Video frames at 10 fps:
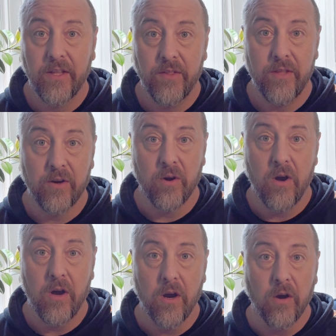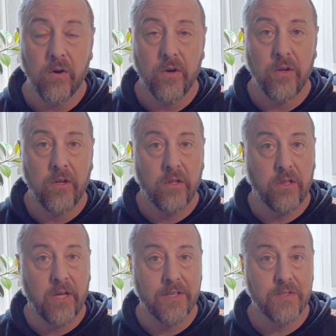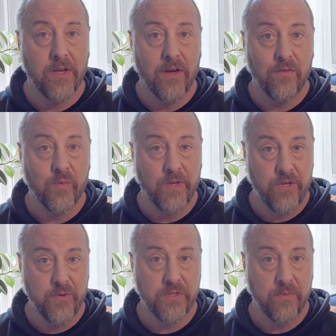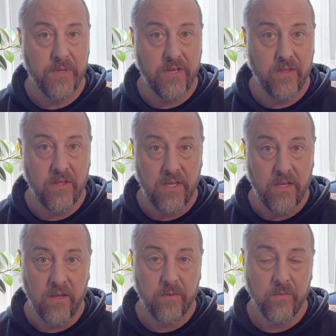there are lots of what used to be the